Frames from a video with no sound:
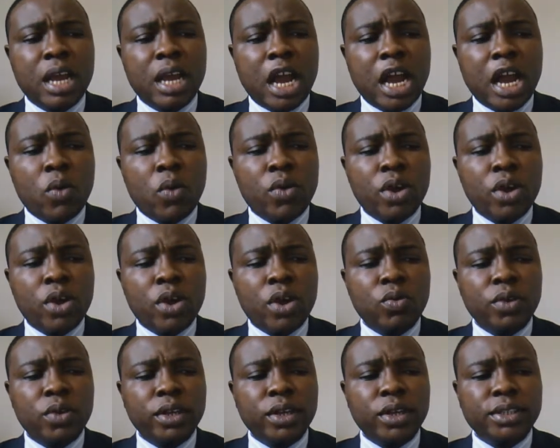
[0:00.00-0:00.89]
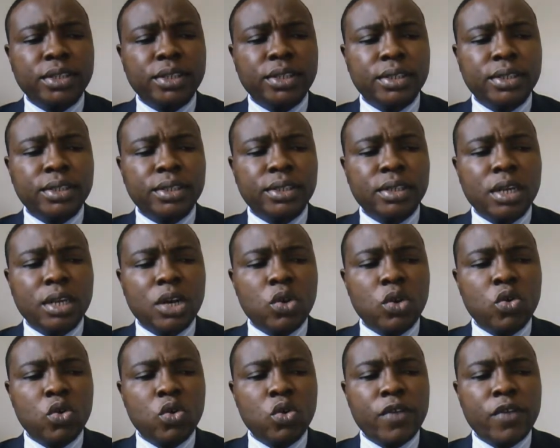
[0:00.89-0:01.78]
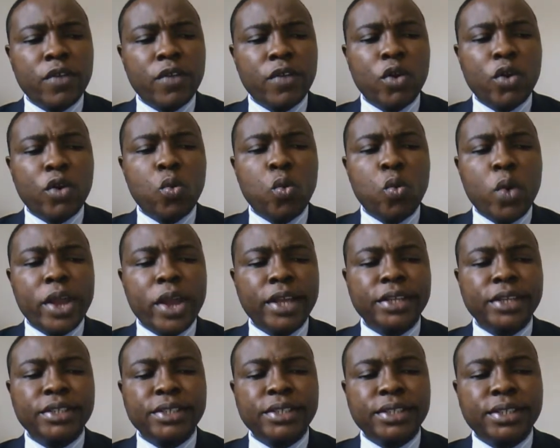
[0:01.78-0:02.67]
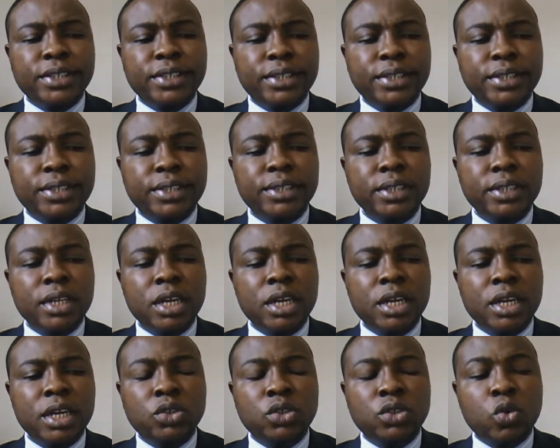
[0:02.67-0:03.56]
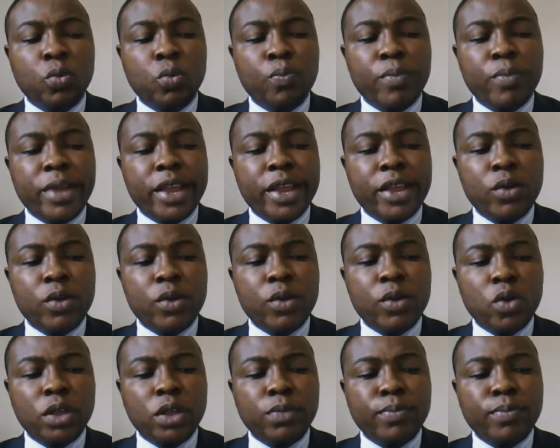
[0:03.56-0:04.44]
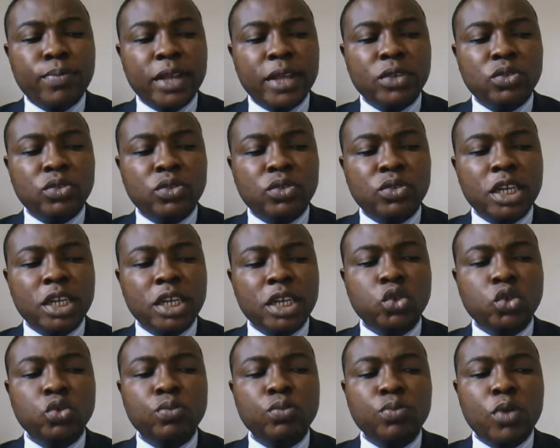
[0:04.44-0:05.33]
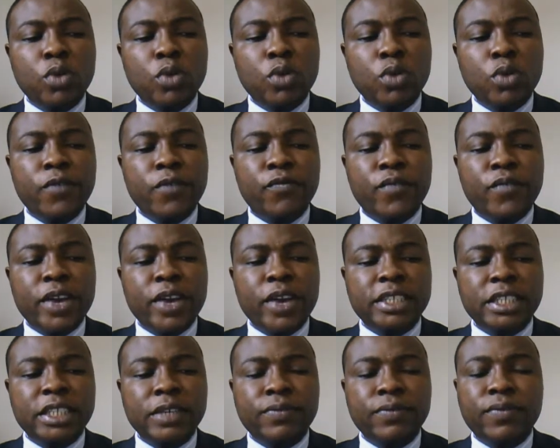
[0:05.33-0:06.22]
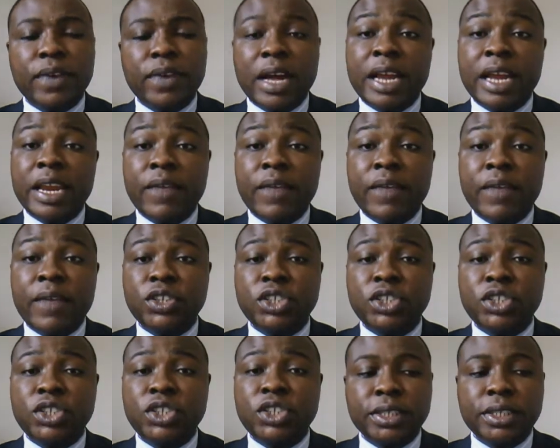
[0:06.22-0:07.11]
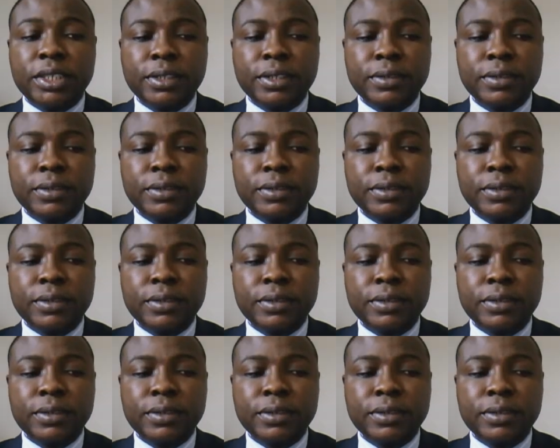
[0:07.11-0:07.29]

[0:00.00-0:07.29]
I will always looking for ways to make what my students do more effective and efficient.